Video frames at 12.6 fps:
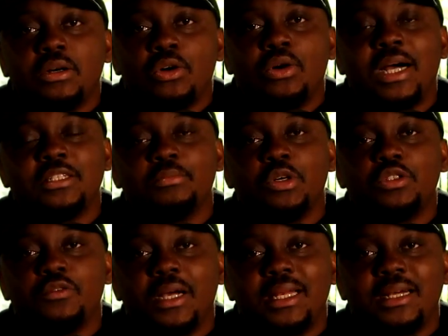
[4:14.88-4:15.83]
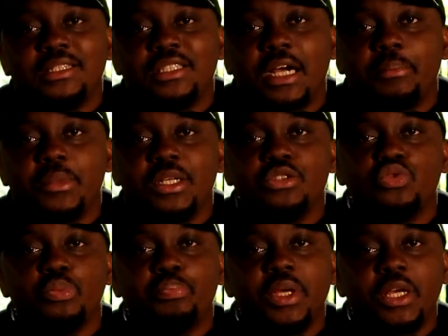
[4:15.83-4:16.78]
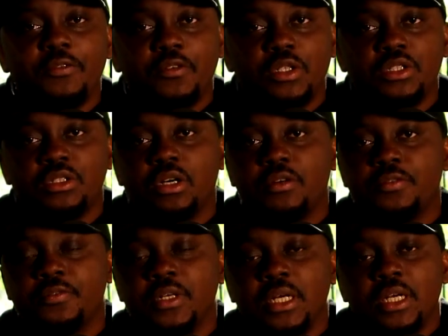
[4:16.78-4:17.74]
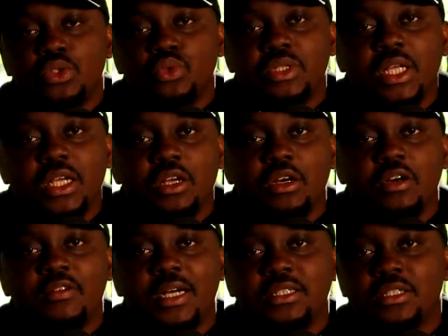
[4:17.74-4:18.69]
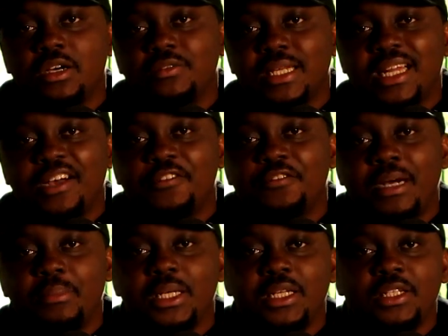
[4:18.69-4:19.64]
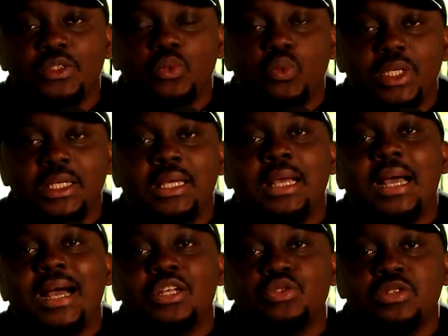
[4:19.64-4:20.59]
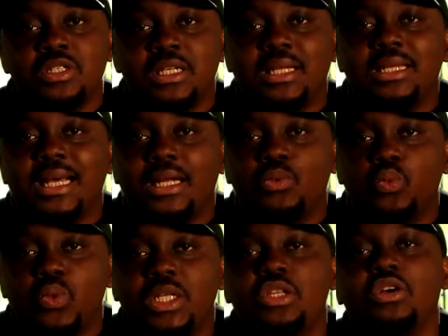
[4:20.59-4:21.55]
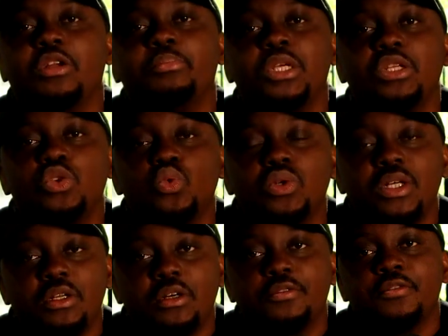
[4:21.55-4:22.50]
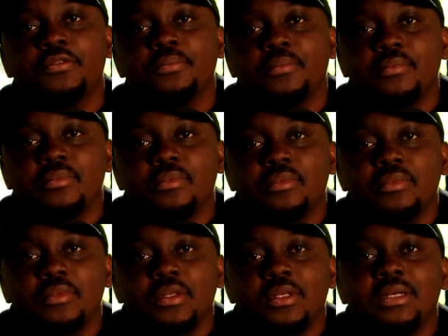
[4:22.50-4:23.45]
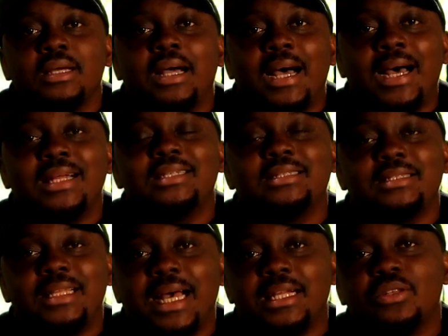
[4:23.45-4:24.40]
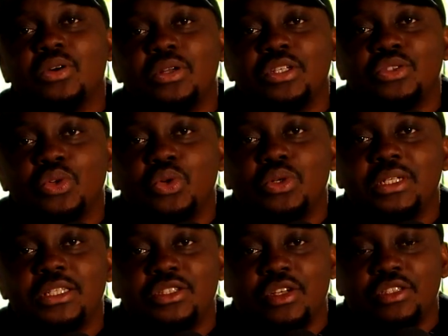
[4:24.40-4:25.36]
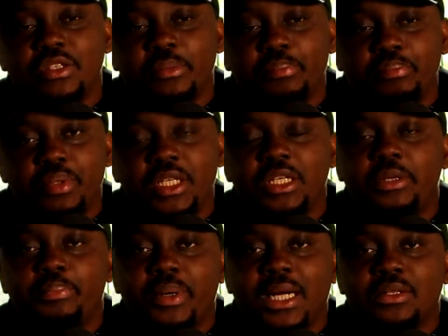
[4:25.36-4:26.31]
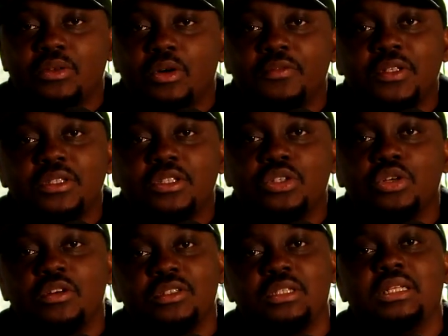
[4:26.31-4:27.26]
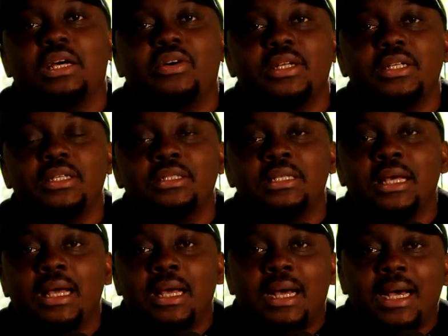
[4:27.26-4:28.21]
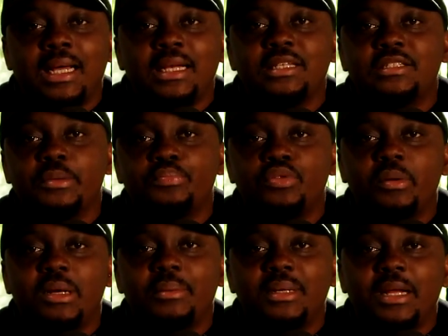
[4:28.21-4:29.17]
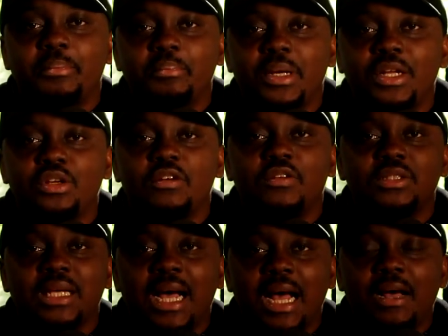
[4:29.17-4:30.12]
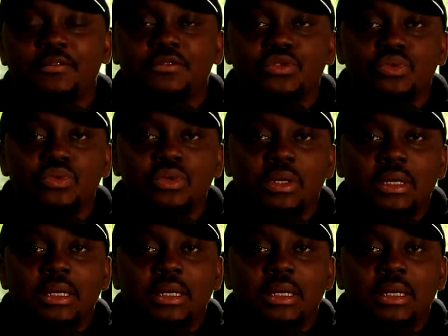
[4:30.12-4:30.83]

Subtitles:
or as much financial means to pay for stuff, to take care of ourselves and our families, we associate that with not being good enough. And that on its own is such a big part of insecurity nowadays. And it's a problem that many of us have to